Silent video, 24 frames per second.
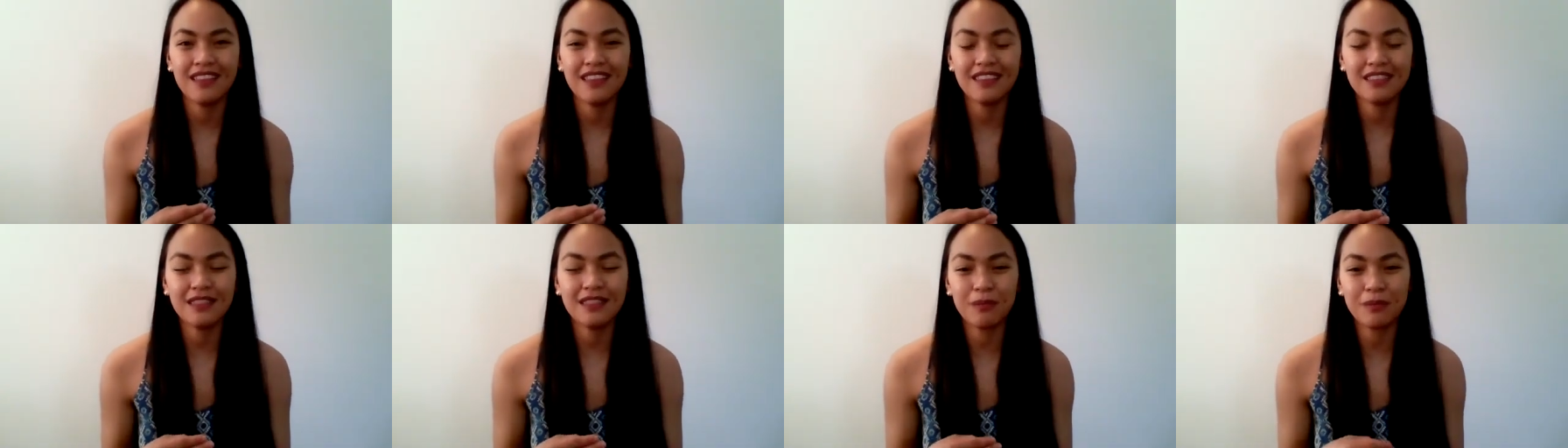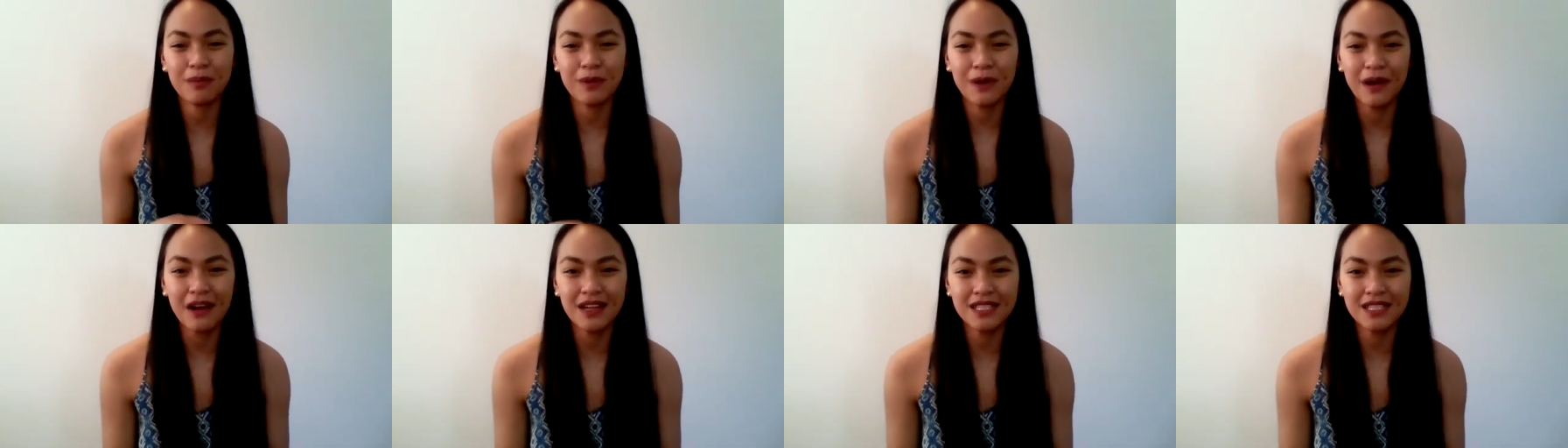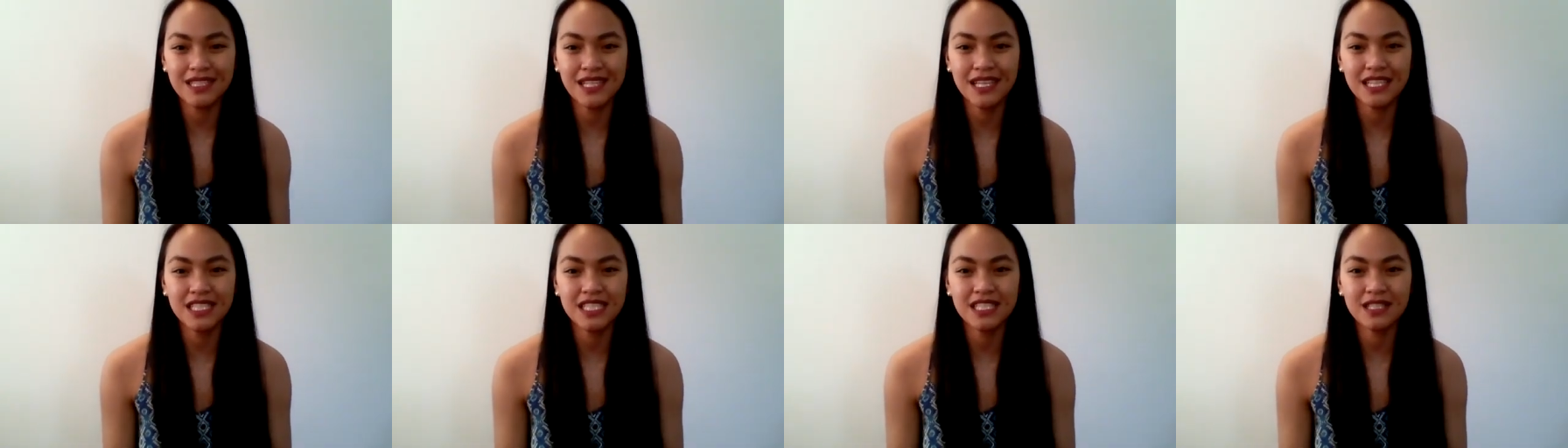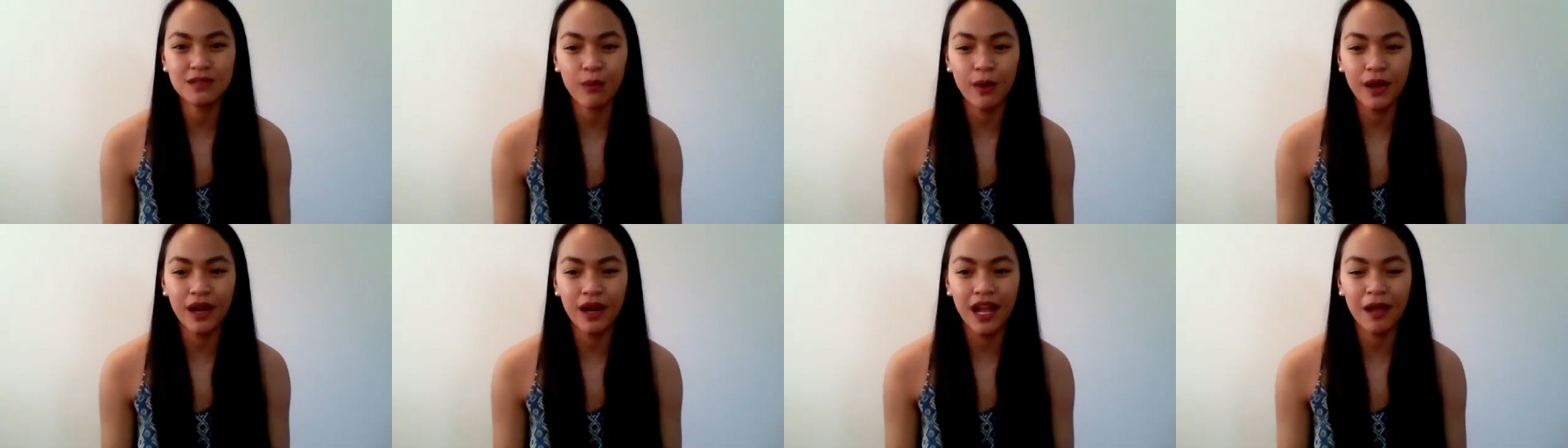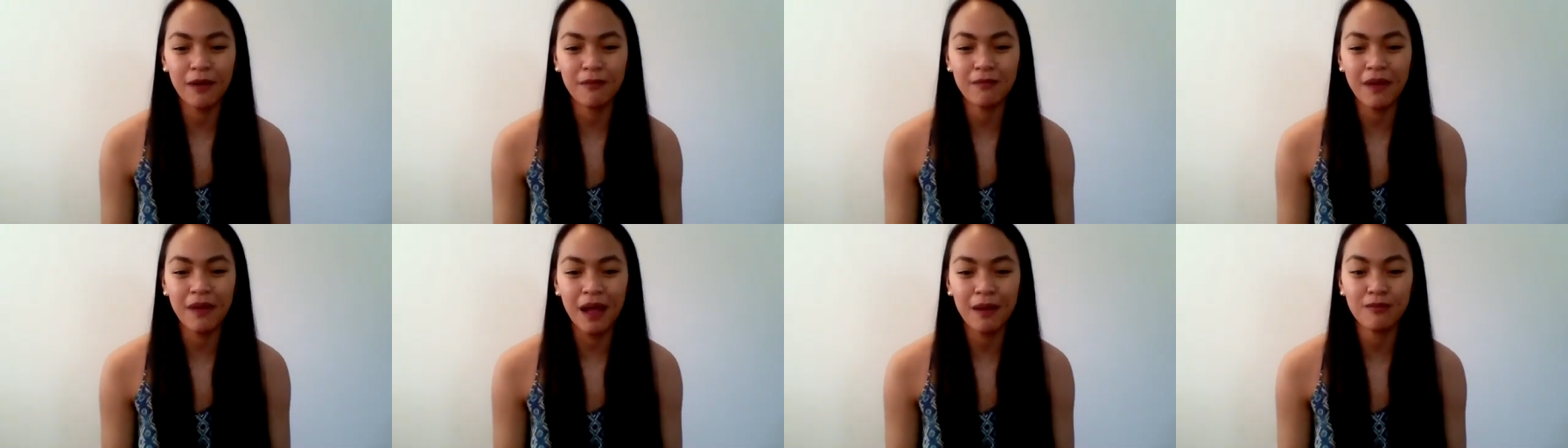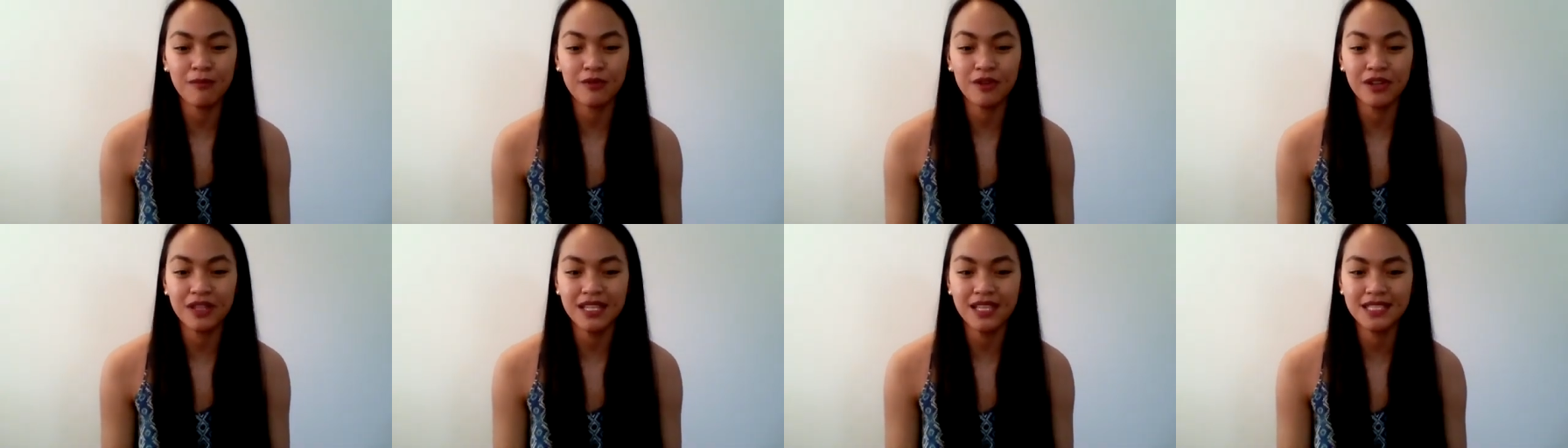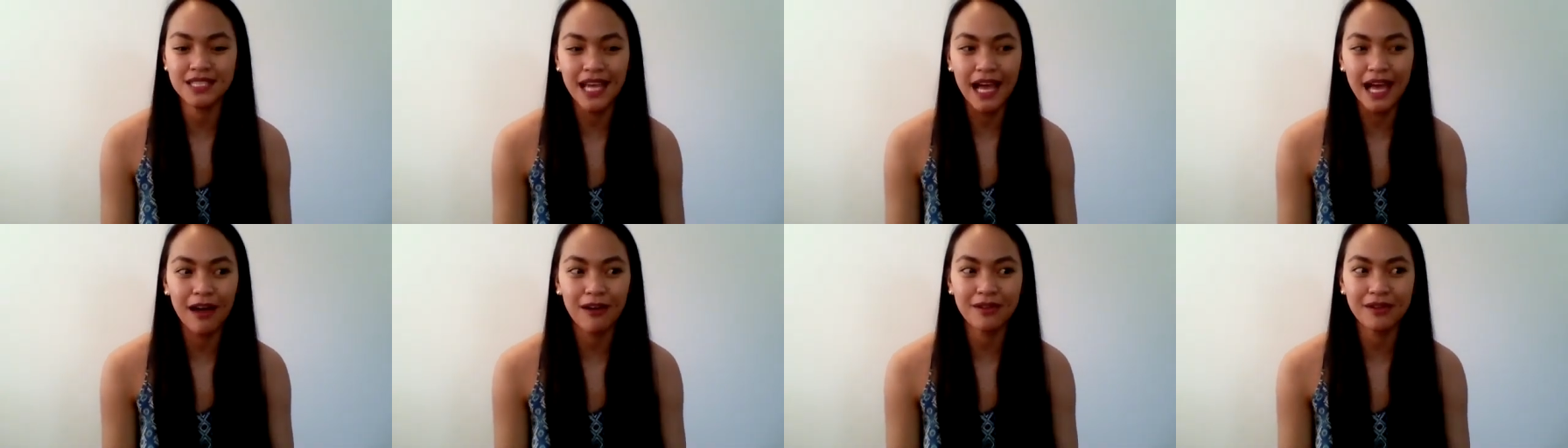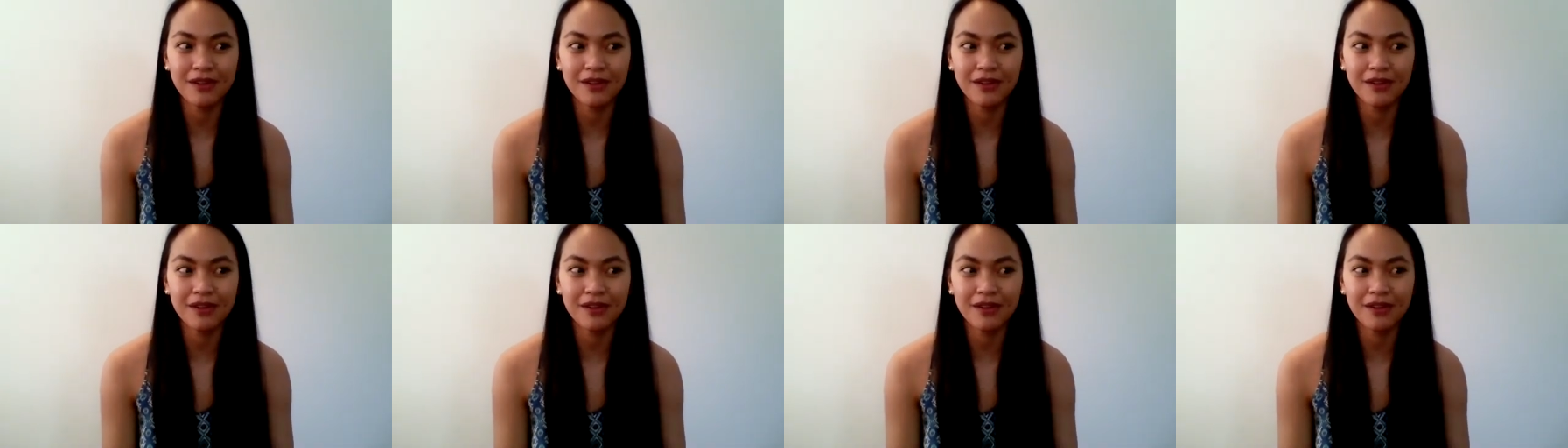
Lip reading: the process when I'm really down,